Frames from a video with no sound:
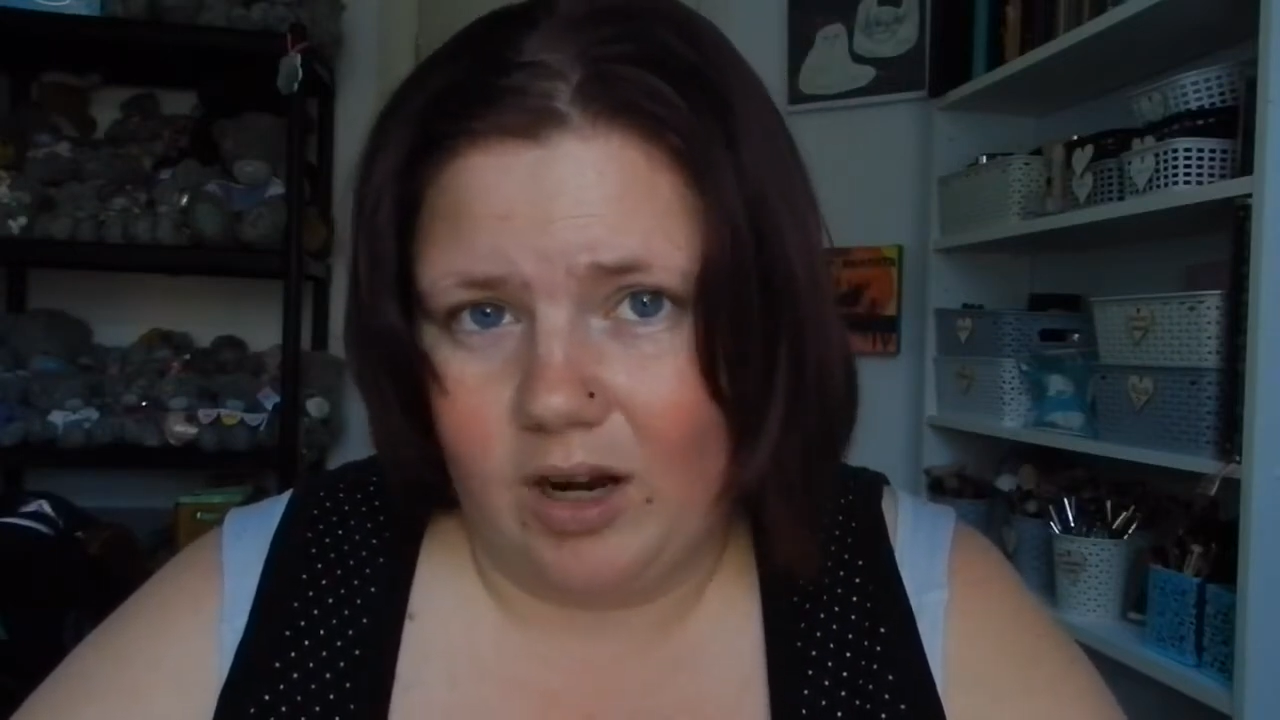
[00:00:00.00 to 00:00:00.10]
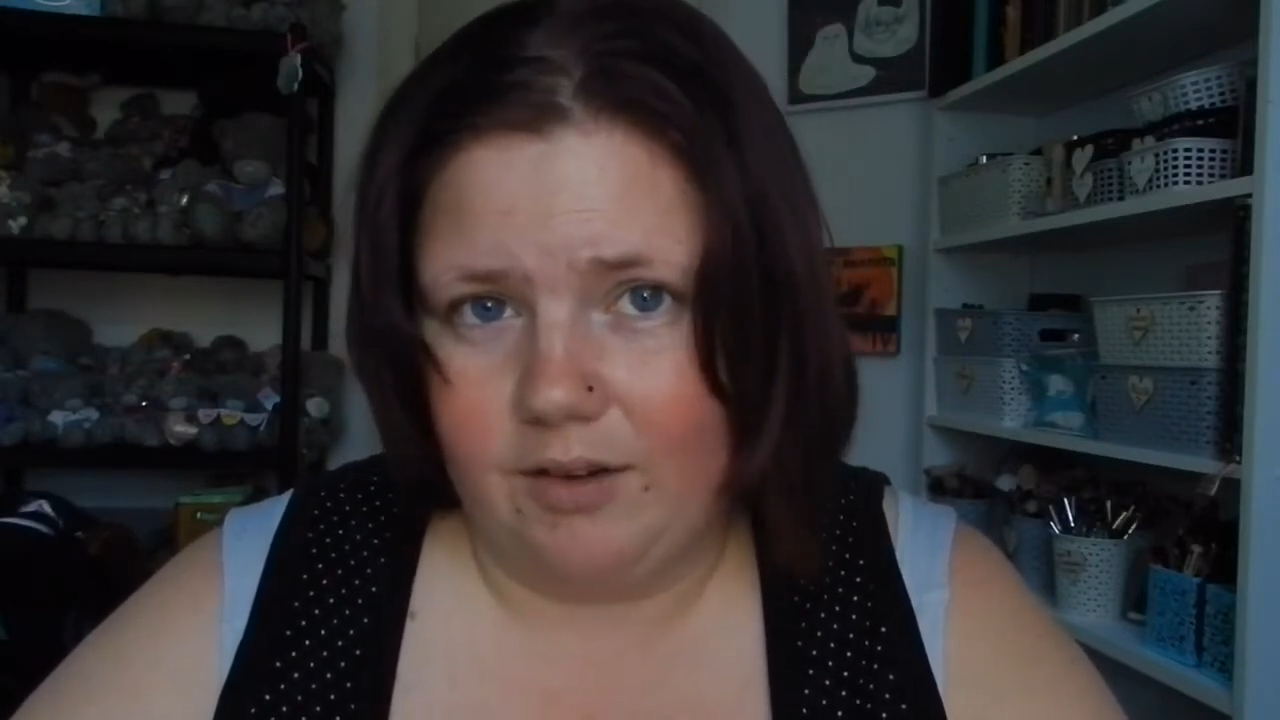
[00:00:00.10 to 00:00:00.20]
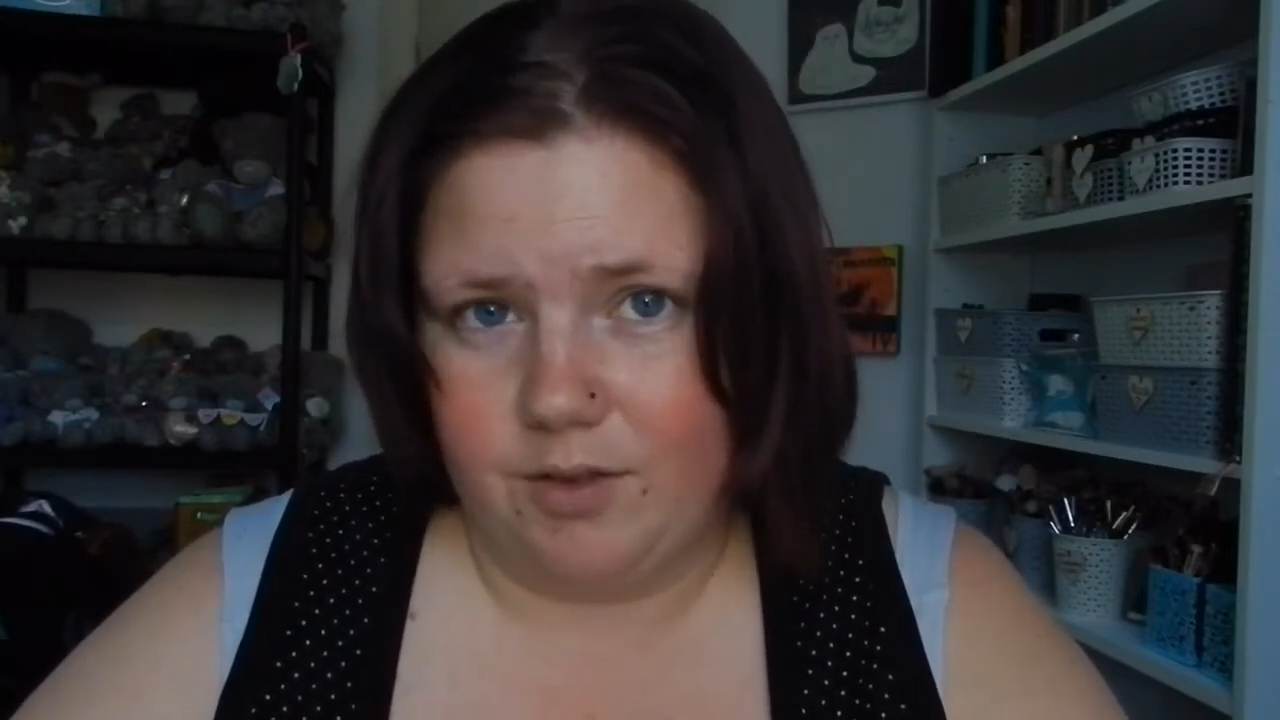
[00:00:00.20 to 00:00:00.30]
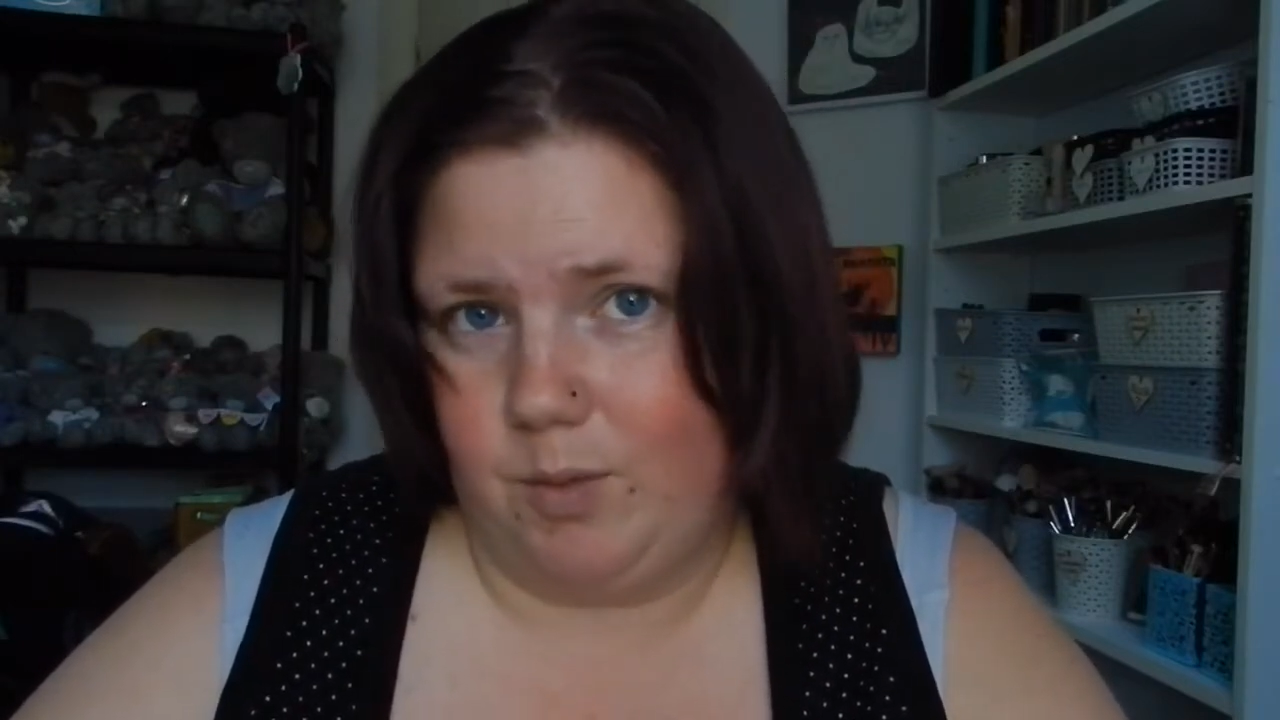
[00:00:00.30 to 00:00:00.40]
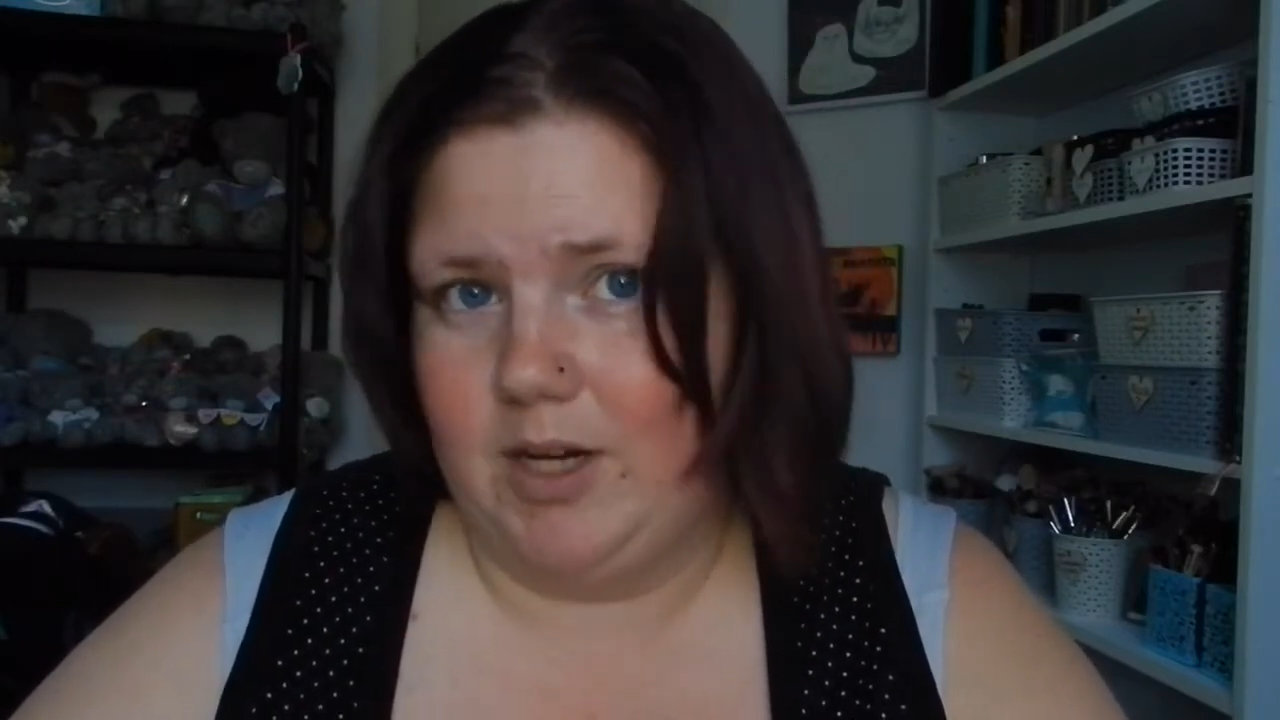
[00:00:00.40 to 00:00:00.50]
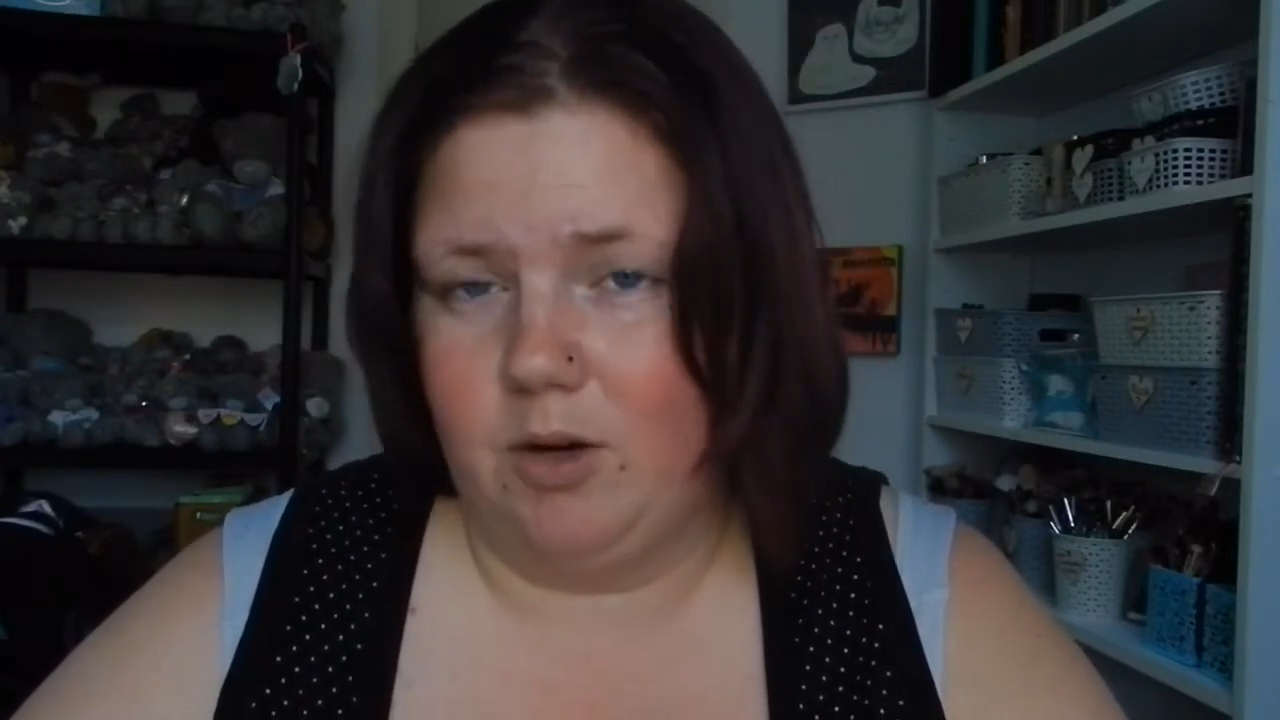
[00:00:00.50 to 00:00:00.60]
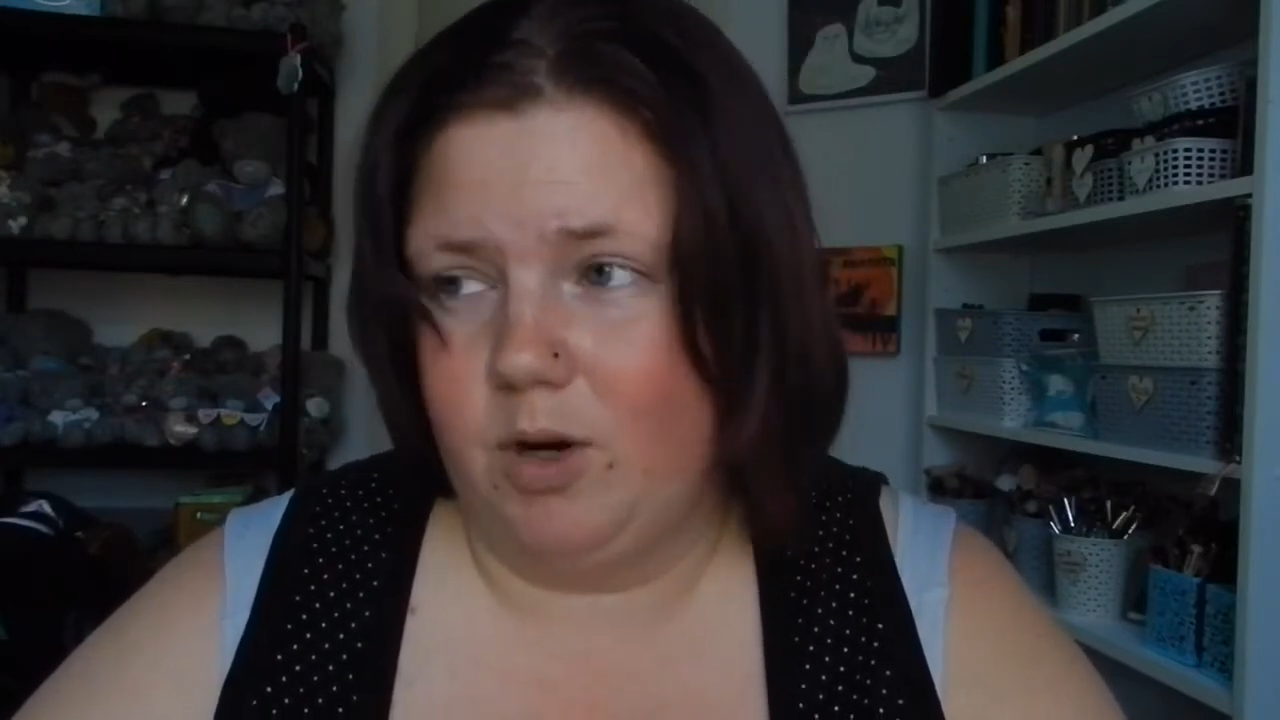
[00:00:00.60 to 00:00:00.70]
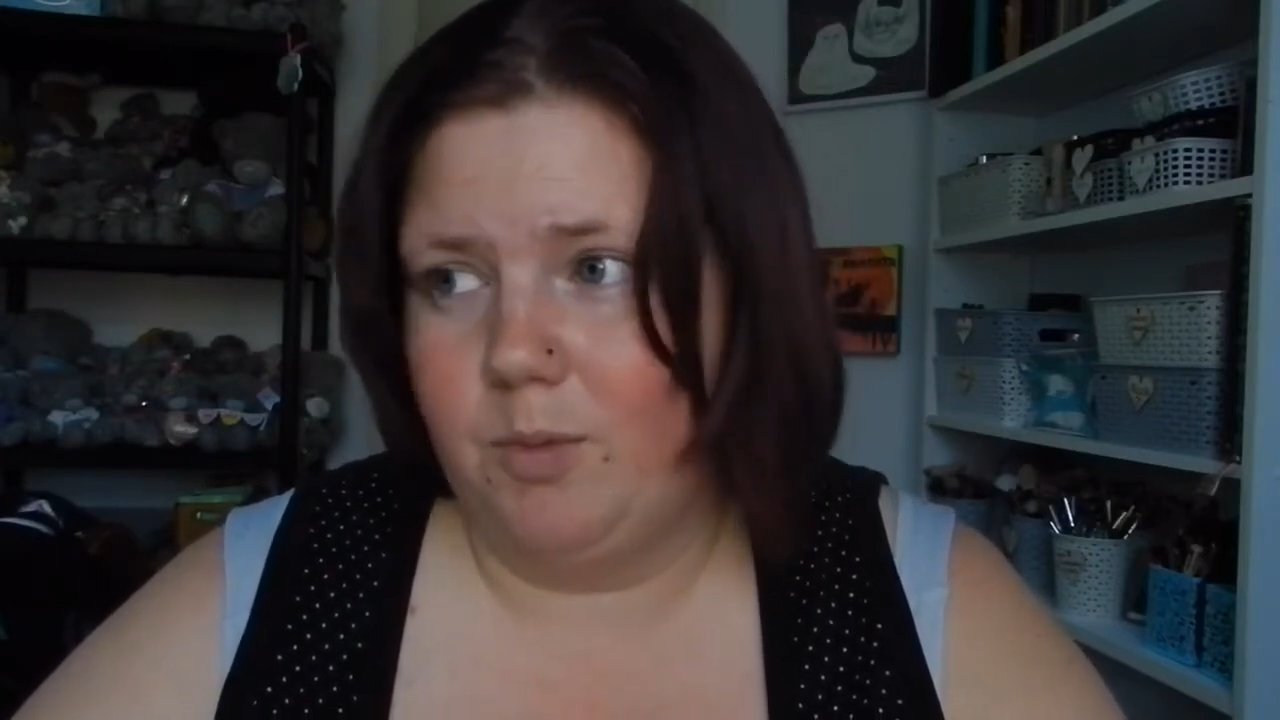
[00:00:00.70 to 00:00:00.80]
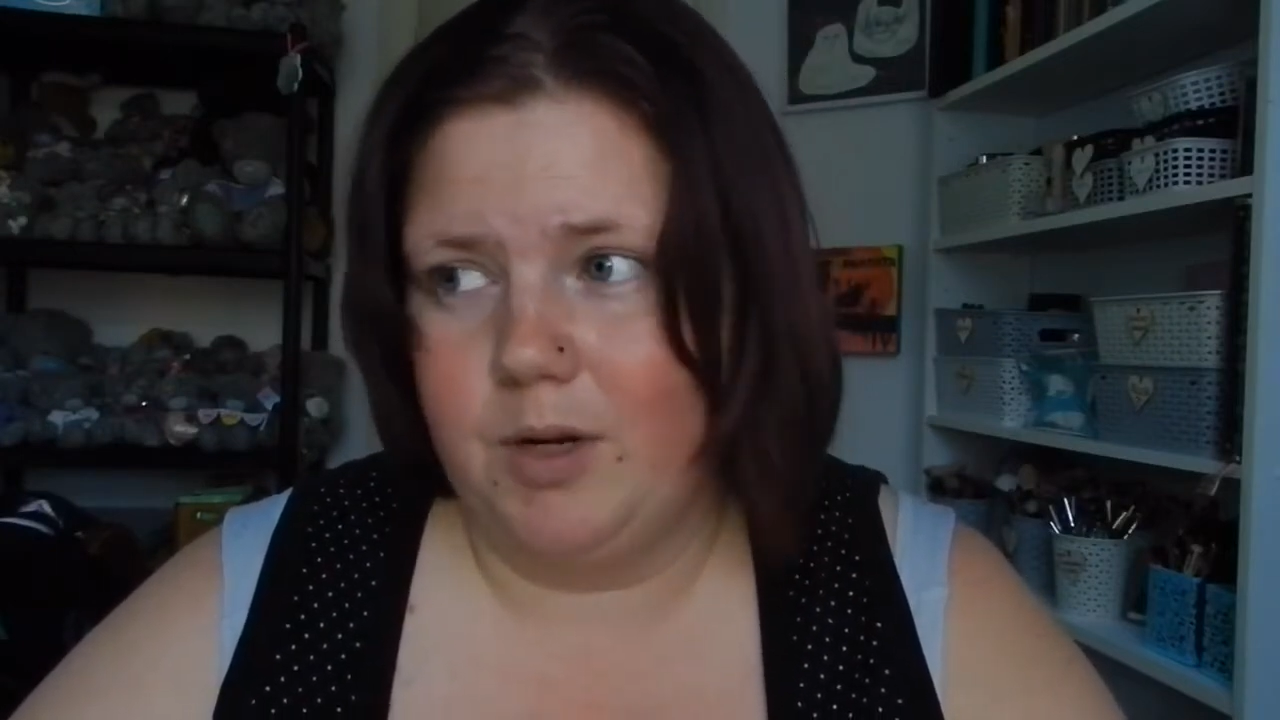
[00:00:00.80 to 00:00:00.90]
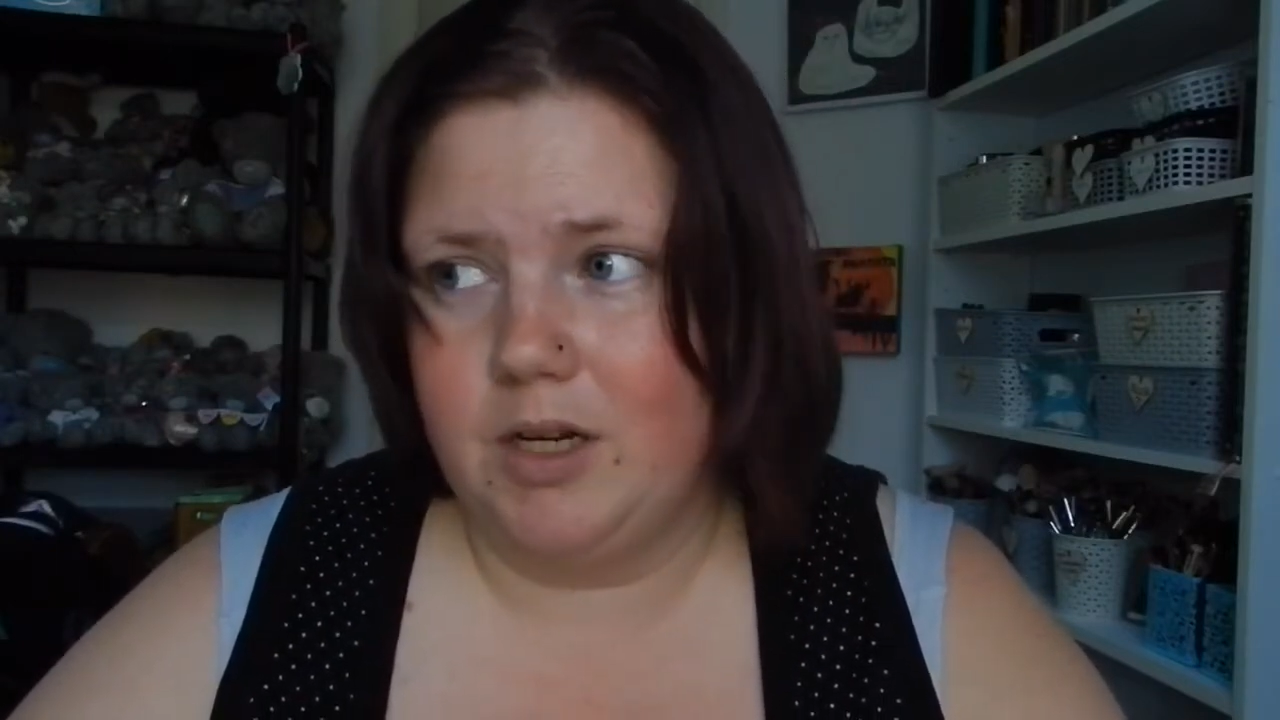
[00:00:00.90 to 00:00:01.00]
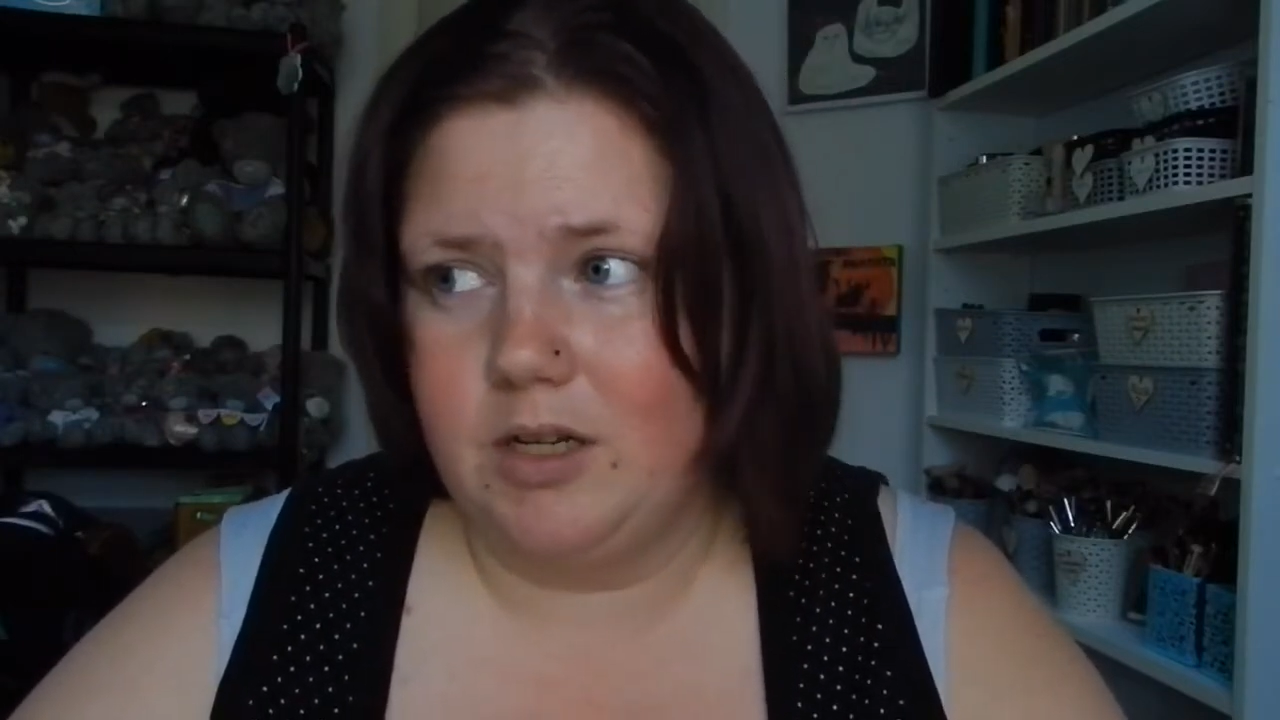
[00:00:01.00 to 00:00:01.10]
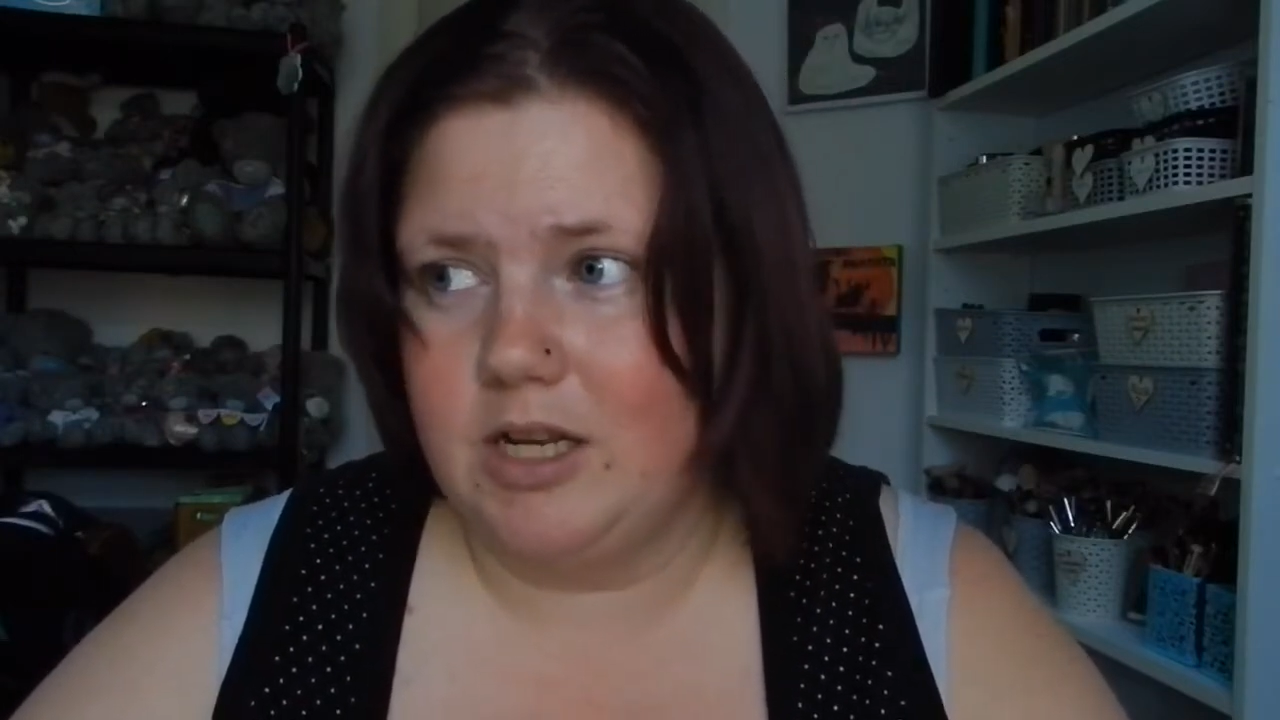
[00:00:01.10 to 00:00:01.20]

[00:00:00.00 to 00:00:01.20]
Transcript: have the window open.